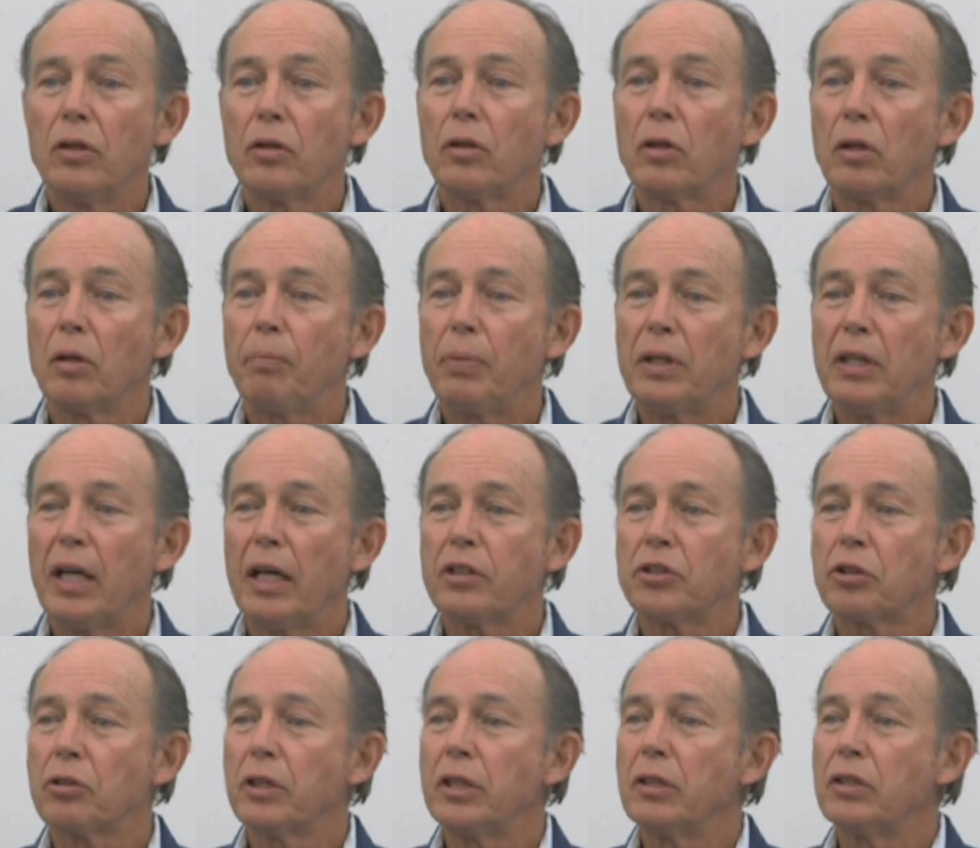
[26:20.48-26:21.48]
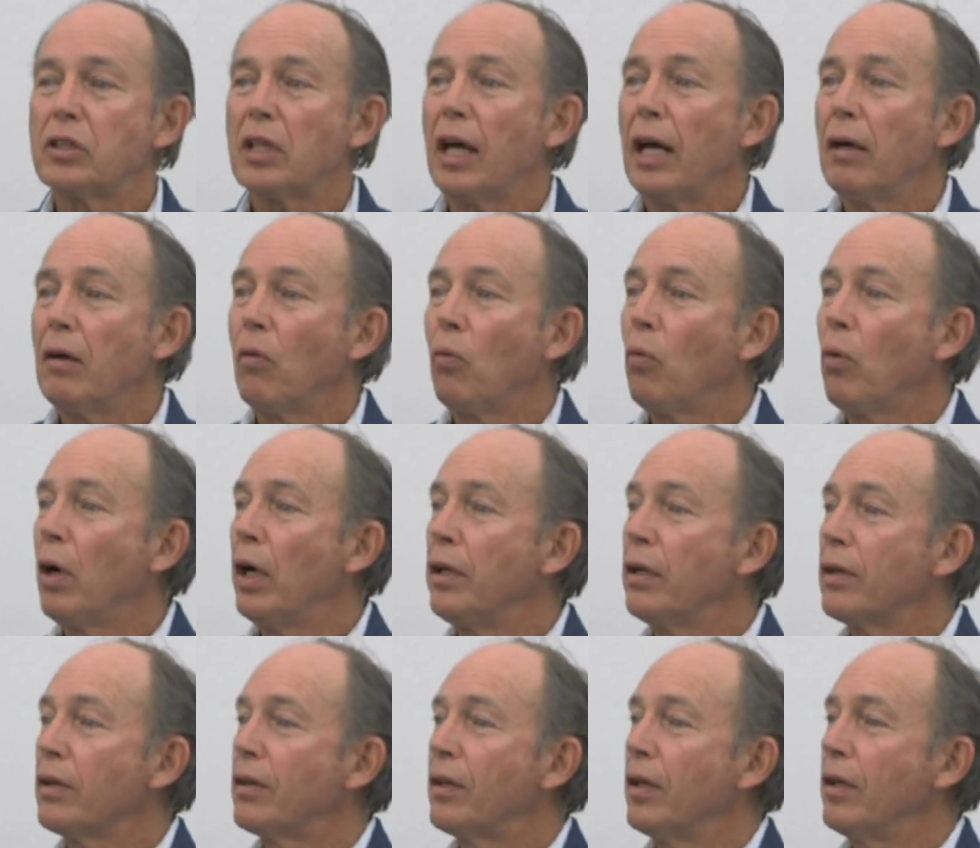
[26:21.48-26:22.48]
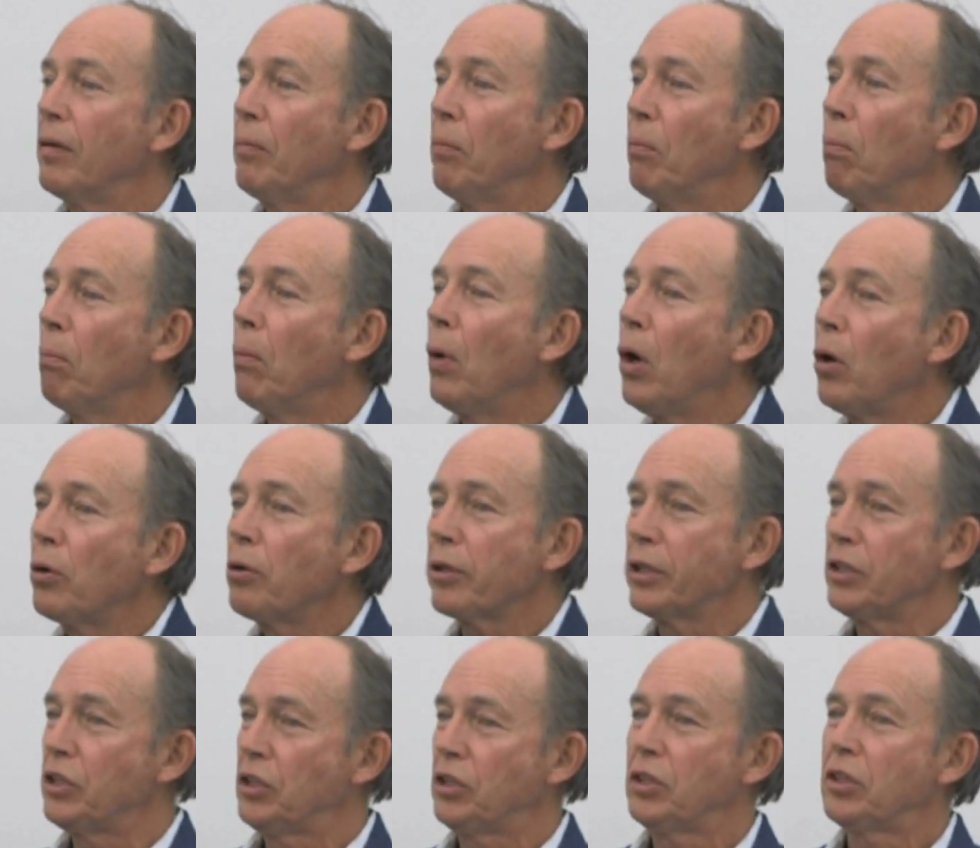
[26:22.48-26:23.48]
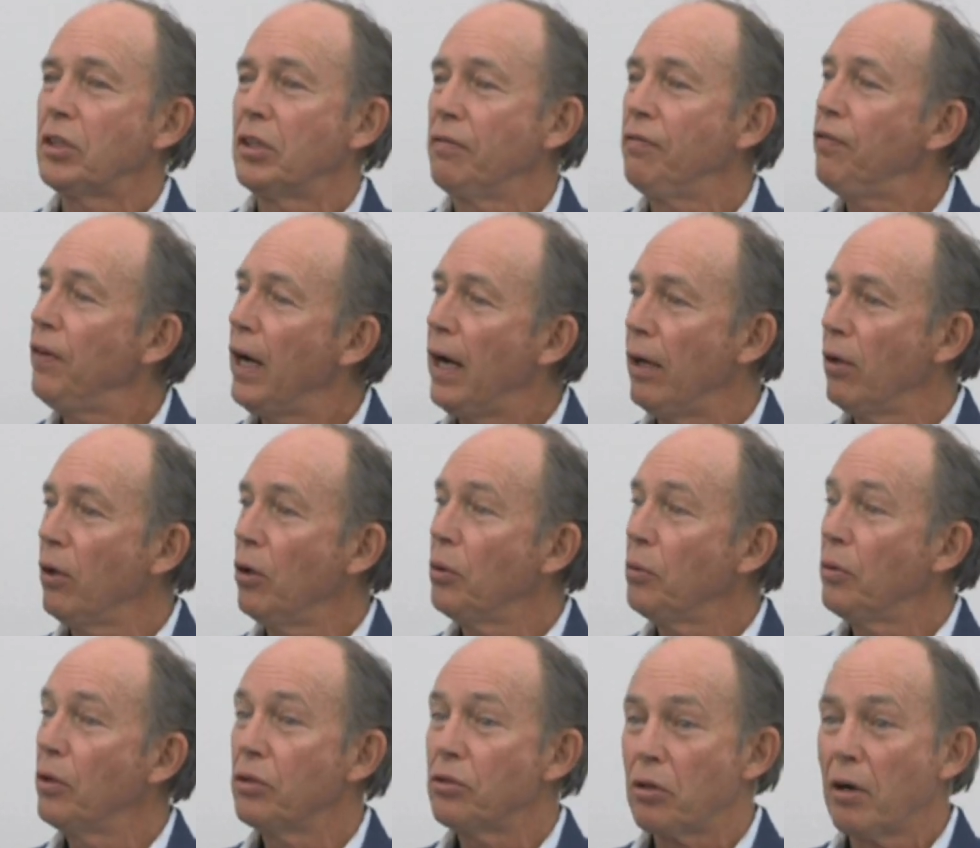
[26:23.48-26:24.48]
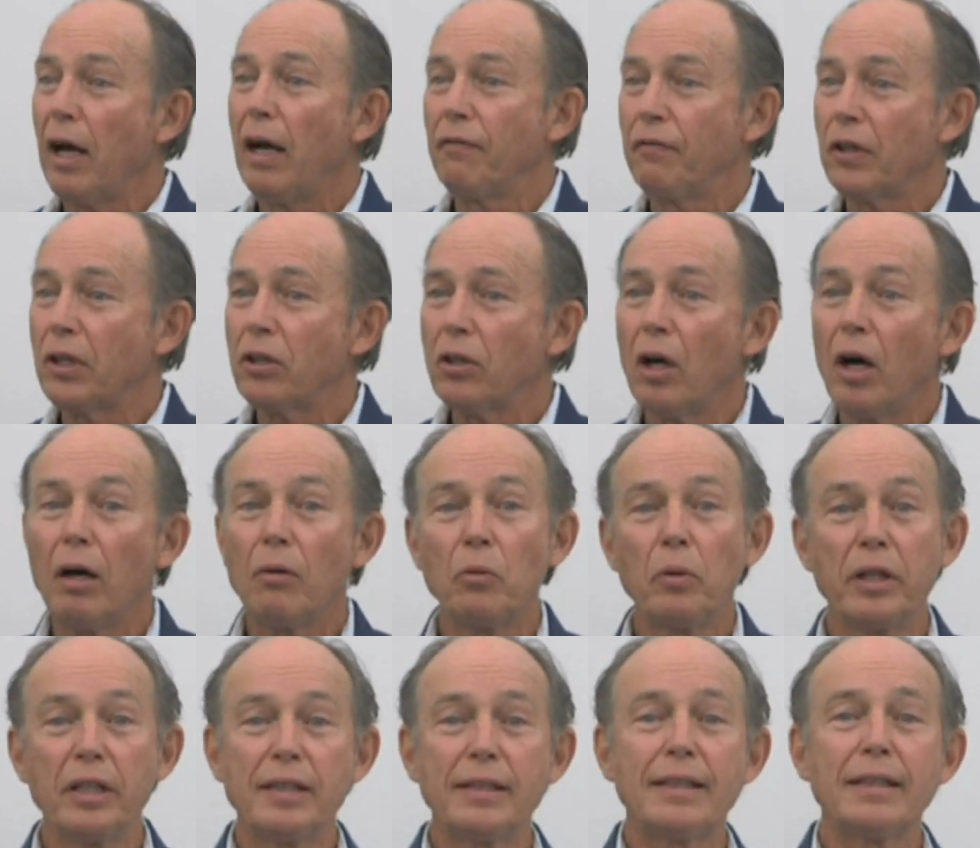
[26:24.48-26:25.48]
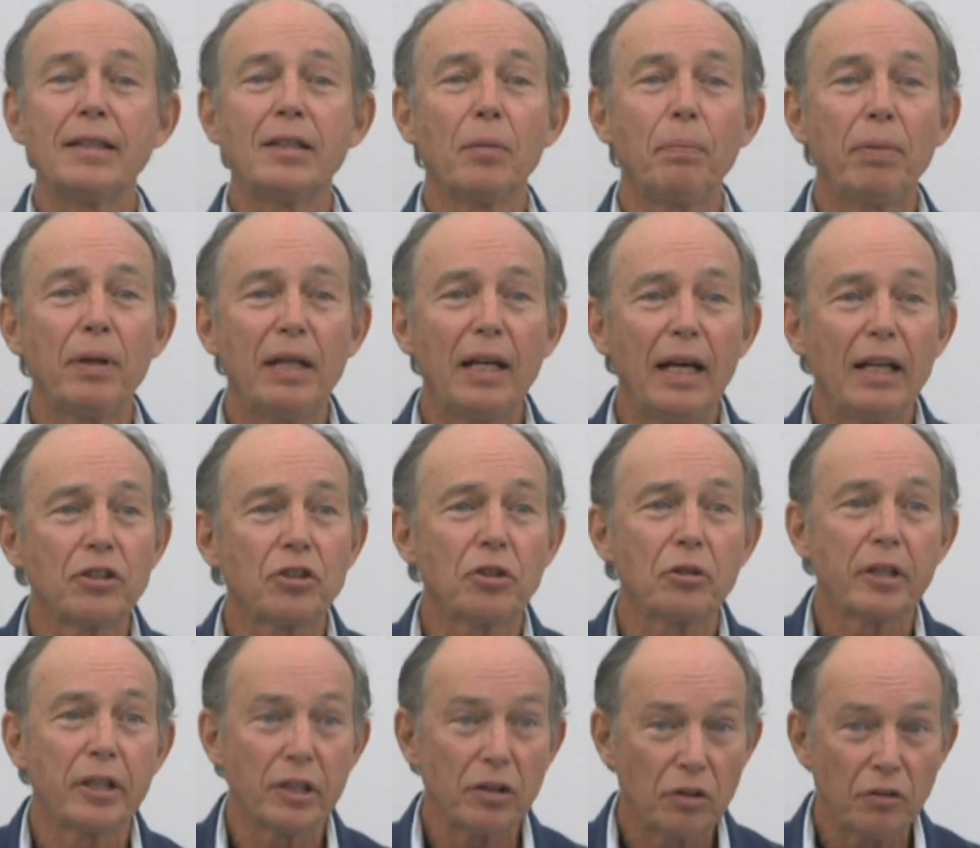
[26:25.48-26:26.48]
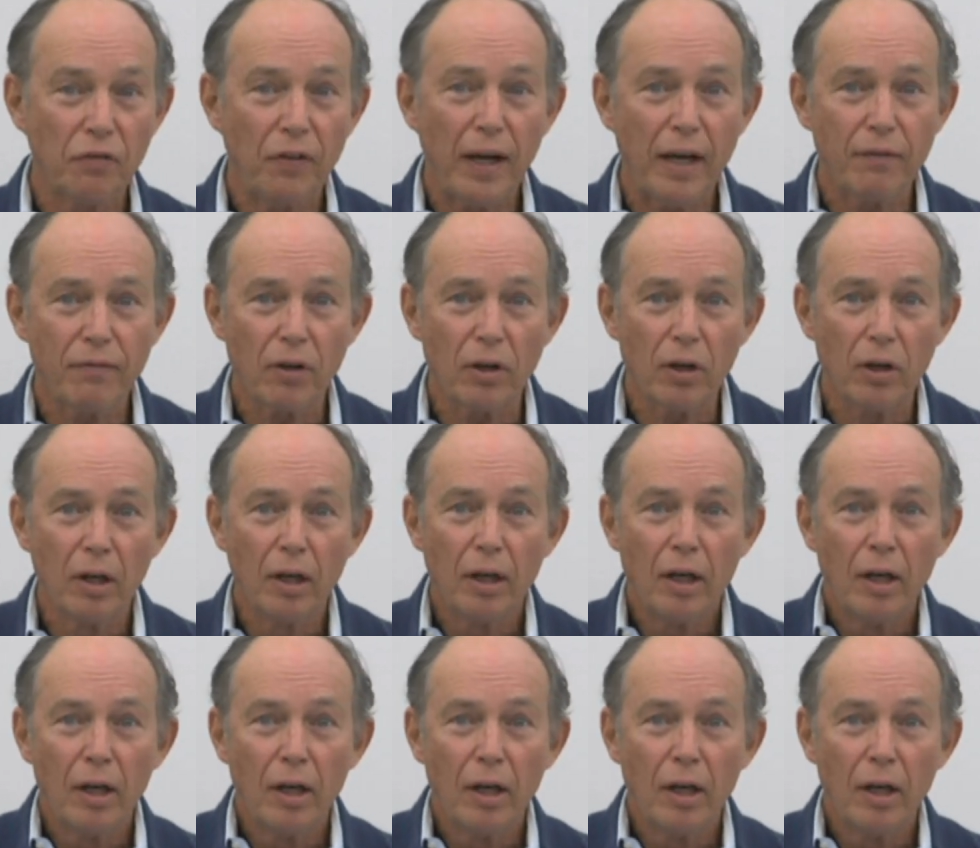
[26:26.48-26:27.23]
The pedestrians want the motorists to follow the traffic law when it's in the pedestrians' favor,